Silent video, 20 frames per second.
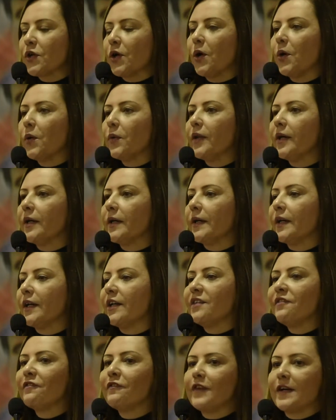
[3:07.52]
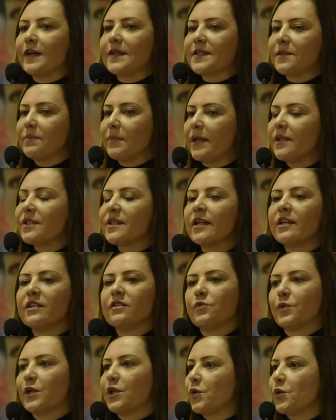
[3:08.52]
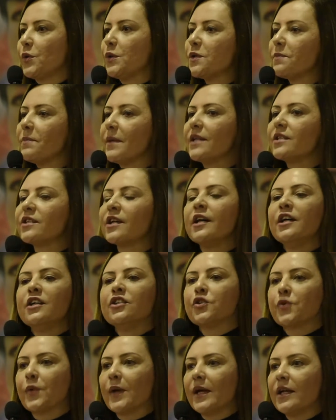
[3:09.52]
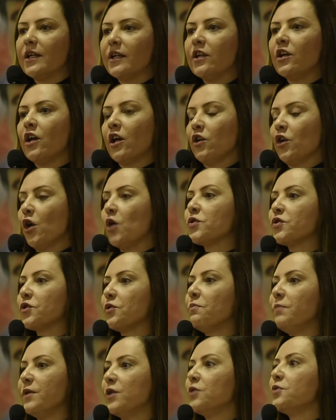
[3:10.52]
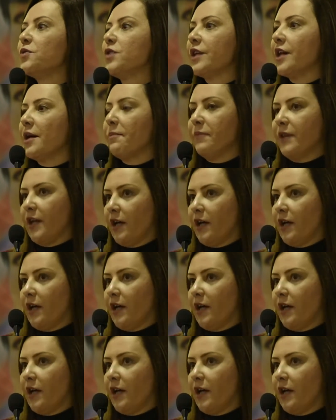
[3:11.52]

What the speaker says: all the investment in recruitment, training, and also building up the